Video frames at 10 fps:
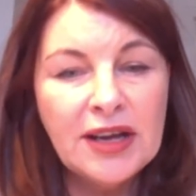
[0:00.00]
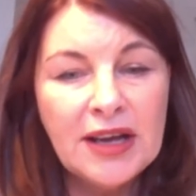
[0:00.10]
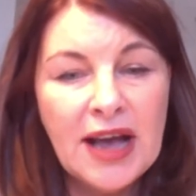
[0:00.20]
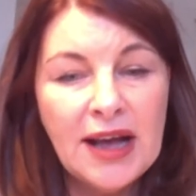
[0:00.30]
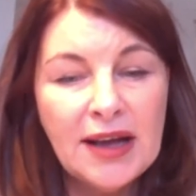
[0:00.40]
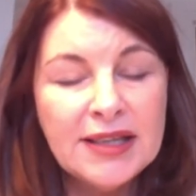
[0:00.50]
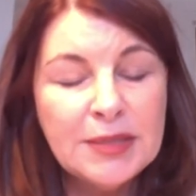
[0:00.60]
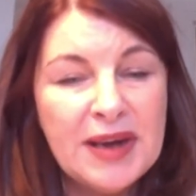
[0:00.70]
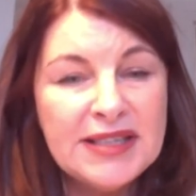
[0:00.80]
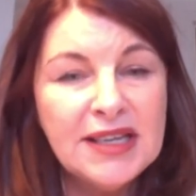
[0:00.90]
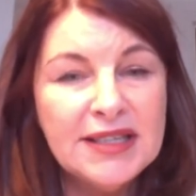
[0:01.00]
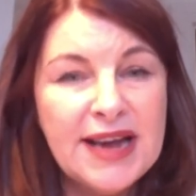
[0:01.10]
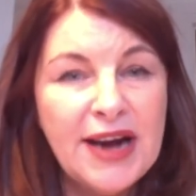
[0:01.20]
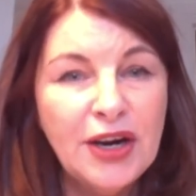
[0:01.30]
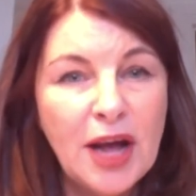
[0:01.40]
uh,
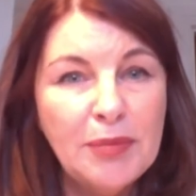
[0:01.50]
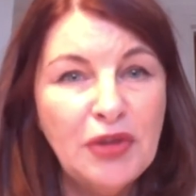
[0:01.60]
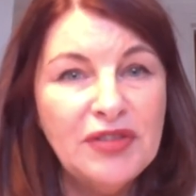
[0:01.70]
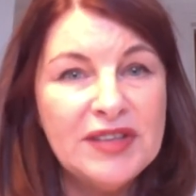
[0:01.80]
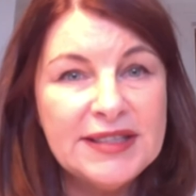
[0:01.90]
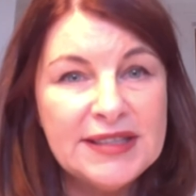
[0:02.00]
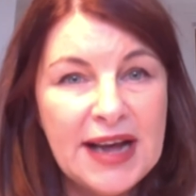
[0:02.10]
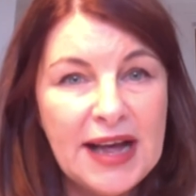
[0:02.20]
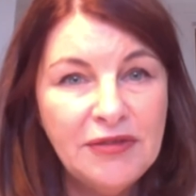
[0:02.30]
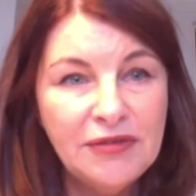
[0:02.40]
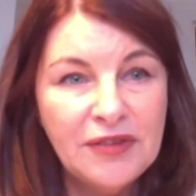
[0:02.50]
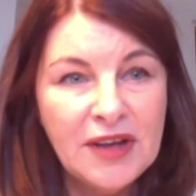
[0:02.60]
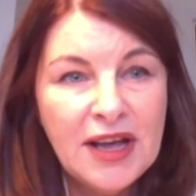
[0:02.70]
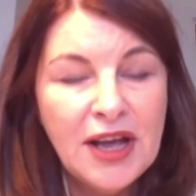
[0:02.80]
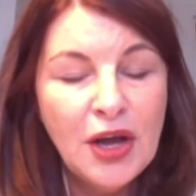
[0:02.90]
is the staff
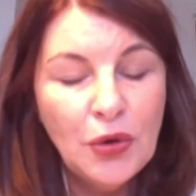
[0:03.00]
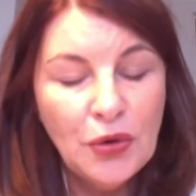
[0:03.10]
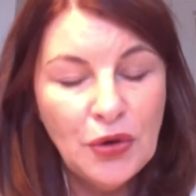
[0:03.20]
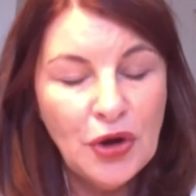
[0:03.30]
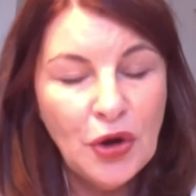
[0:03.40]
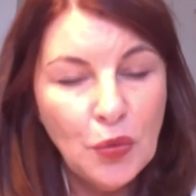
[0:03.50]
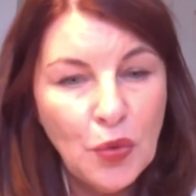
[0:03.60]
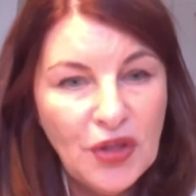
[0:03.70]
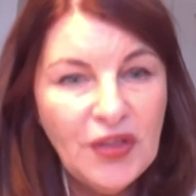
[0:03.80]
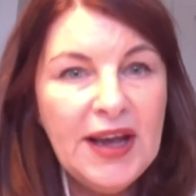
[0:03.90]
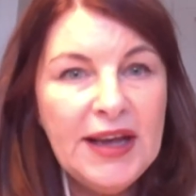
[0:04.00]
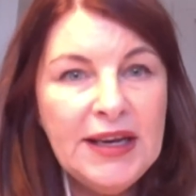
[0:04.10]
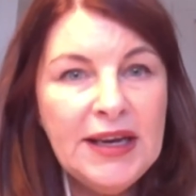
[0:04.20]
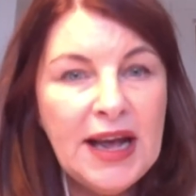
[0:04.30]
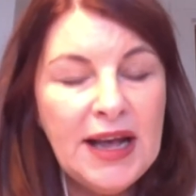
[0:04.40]

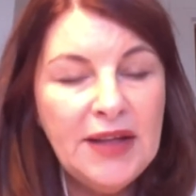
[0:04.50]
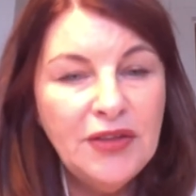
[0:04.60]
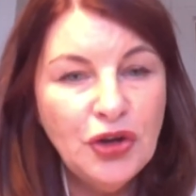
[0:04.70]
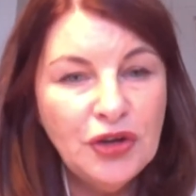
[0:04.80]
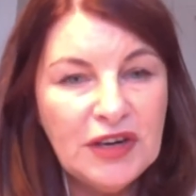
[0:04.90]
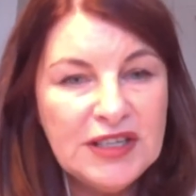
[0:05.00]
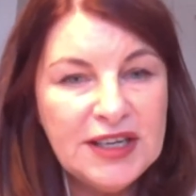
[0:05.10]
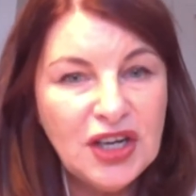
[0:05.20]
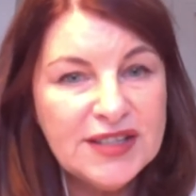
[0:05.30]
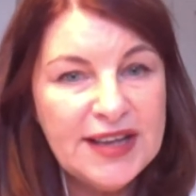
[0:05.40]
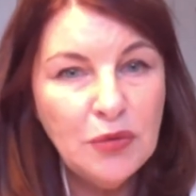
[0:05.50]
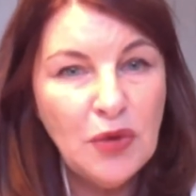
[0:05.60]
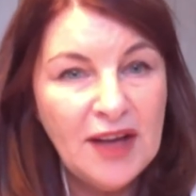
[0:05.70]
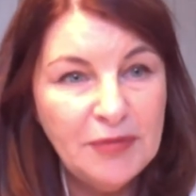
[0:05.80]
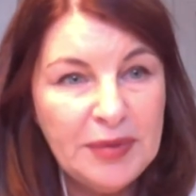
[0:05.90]
within because they
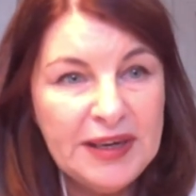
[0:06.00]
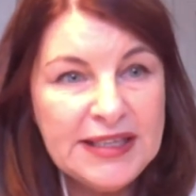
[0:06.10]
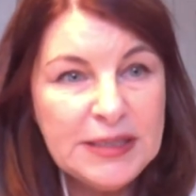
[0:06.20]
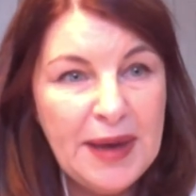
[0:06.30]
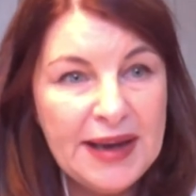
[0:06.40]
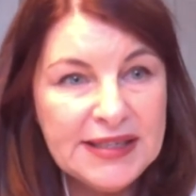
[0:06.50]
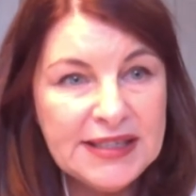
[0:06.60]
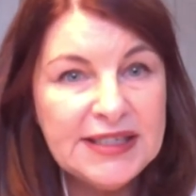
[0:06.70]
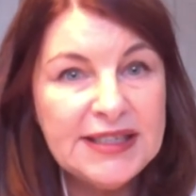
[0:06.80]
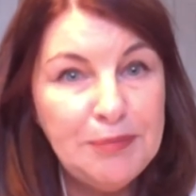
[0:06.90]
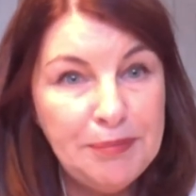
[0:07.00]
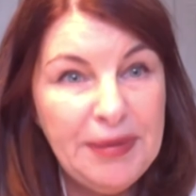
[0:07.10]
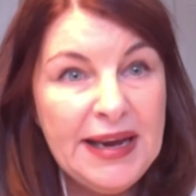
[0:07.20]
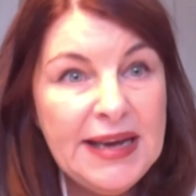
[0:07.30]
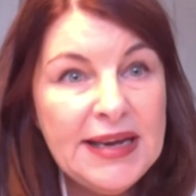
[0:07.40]
have been
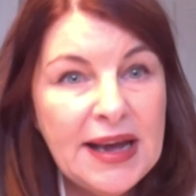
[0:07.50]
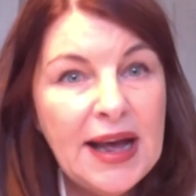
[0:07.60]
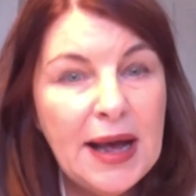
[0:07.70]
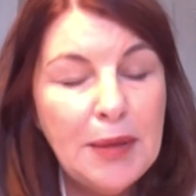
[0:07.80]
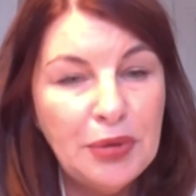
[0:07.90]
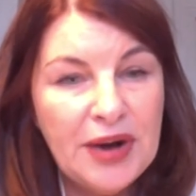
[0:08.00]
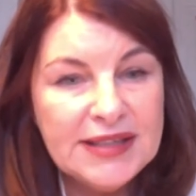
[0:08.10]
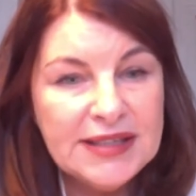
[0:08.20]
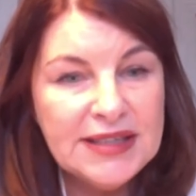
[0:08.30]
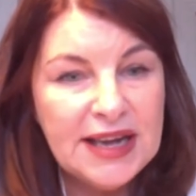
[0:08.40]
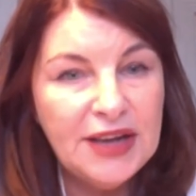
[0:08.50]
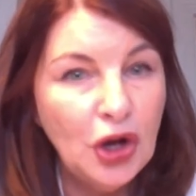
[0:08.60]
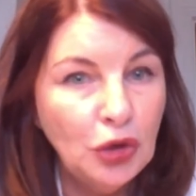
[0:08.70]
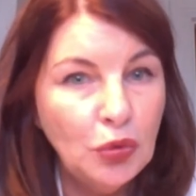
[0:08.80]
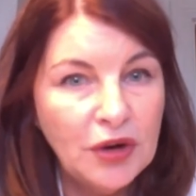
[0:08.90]
be uh,
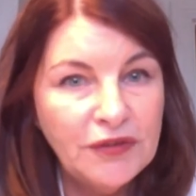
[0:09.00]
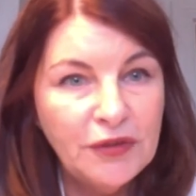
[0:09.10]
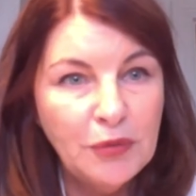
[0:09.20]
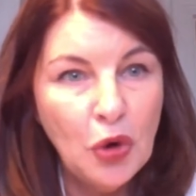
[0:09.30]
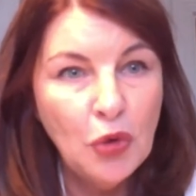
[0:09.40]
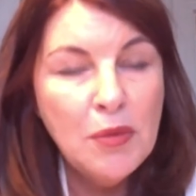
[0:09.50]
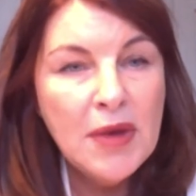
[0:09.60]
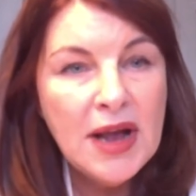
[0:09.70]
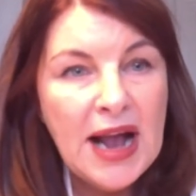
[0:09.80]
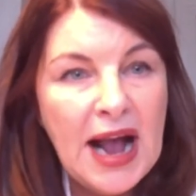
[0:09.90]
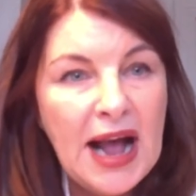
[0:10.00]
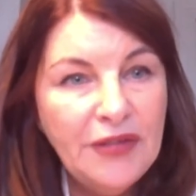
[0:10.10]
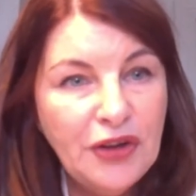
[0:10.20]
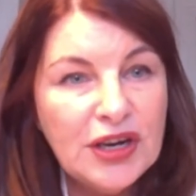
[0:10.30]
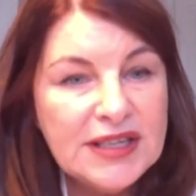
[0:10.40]
work from home.
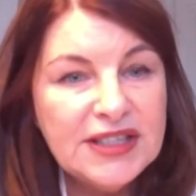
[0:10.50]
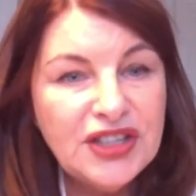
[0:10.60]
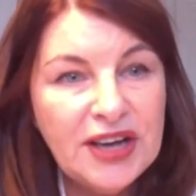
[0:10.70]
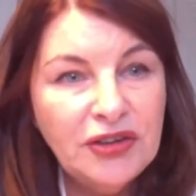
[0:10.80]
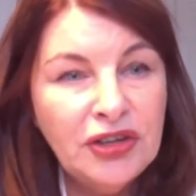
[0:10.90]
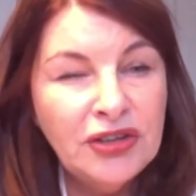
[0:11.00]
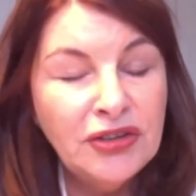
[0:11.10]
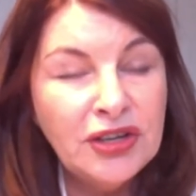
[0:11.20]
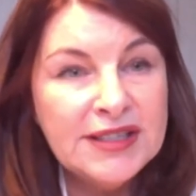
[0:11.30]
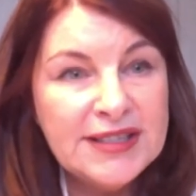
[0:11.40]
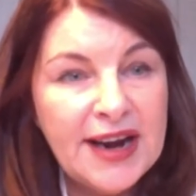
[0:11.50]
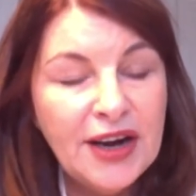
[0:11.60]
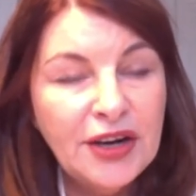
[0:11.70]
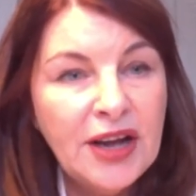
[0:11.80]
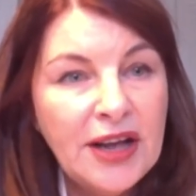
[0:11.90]
There is a genuine
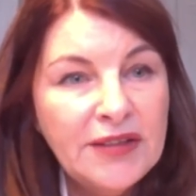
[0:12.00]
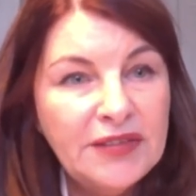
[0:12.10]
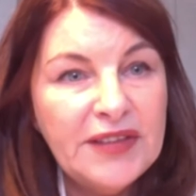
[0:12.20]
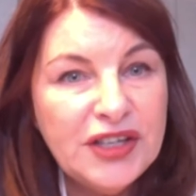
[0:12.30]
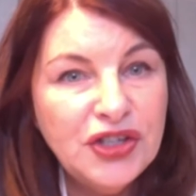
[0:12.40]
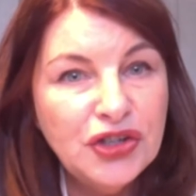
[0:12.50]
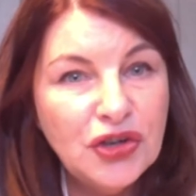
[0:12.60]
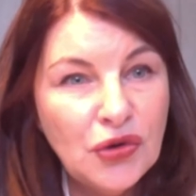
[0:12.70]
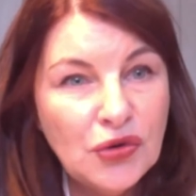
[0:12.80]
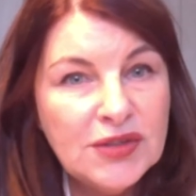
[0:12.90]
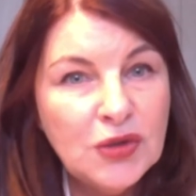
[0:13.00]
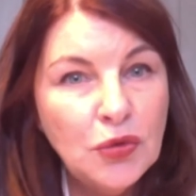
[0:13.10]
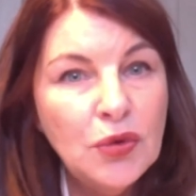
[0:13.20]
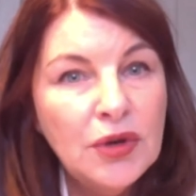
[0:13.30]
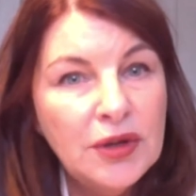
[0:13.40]
that should also
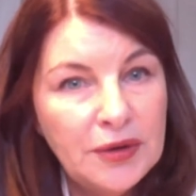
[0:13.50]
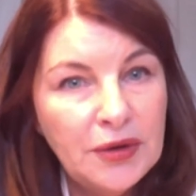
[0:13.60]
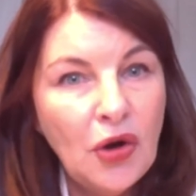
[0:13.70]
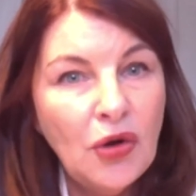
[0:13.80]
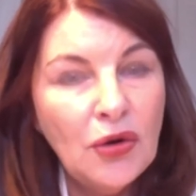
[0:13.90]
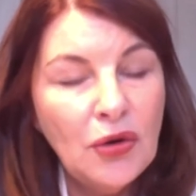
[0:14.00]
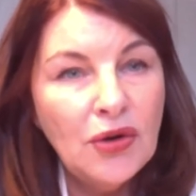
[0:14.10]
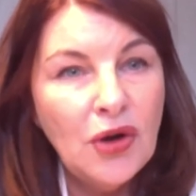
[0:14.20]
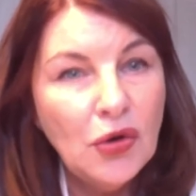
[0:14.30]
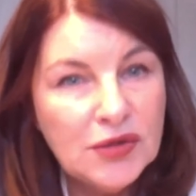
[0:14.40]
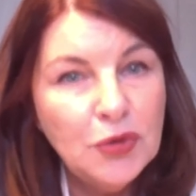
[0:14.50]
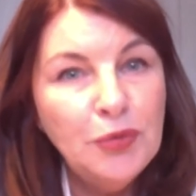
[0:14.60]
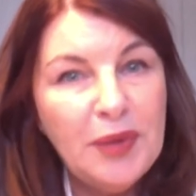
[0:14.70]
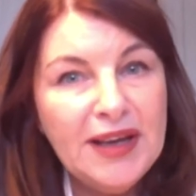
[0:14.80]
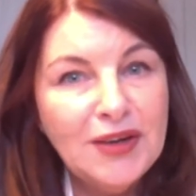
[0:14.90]
also
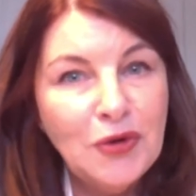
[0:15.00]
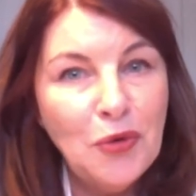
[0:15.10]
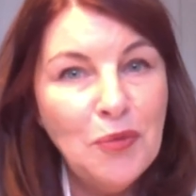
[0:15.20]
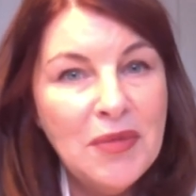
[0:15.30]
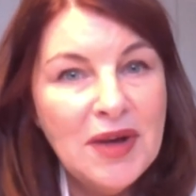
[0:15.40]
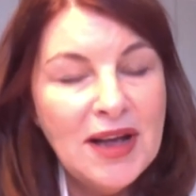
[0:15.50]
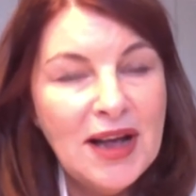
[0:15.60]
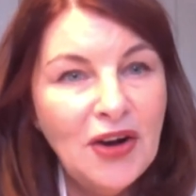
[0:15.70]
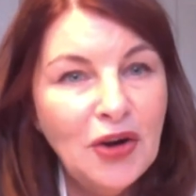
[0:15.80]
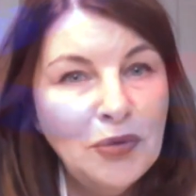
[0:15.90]
be at home, or,